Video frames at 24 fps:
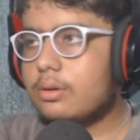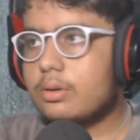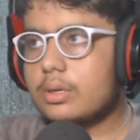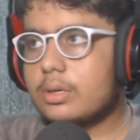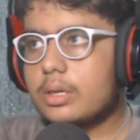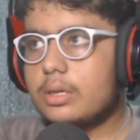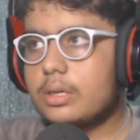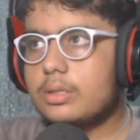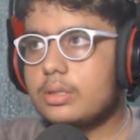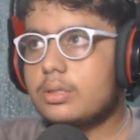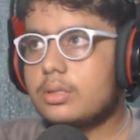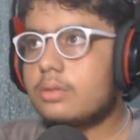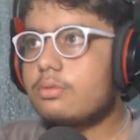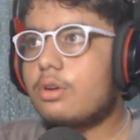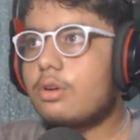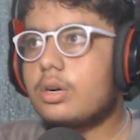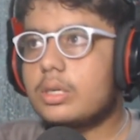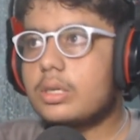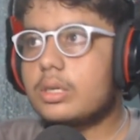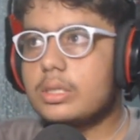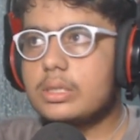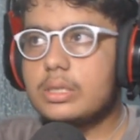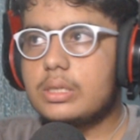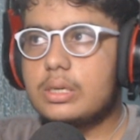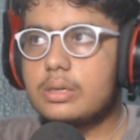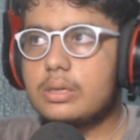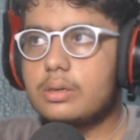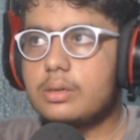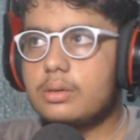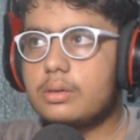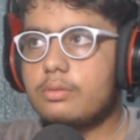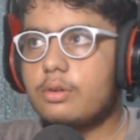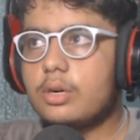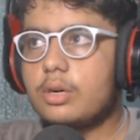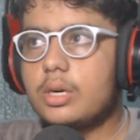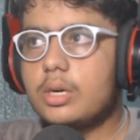Okay, so what
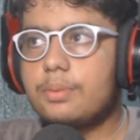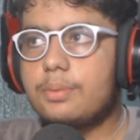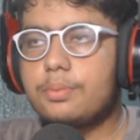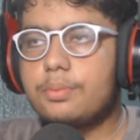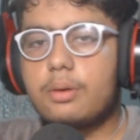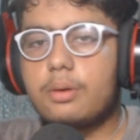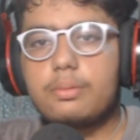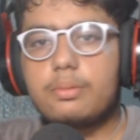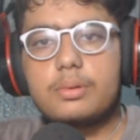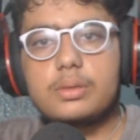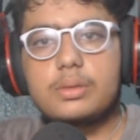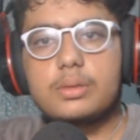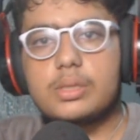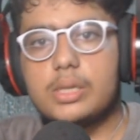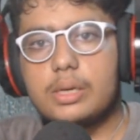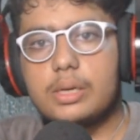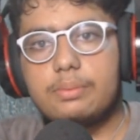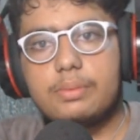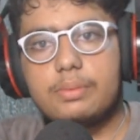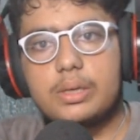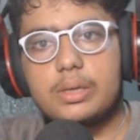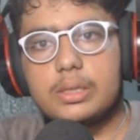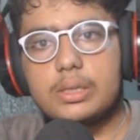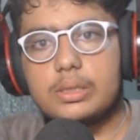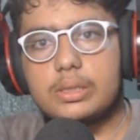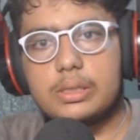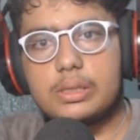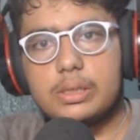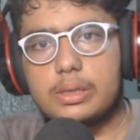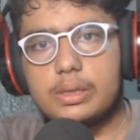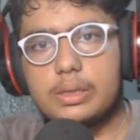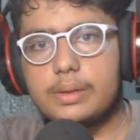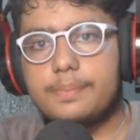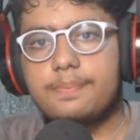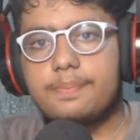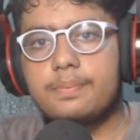the problem statement is
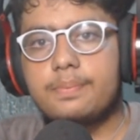here.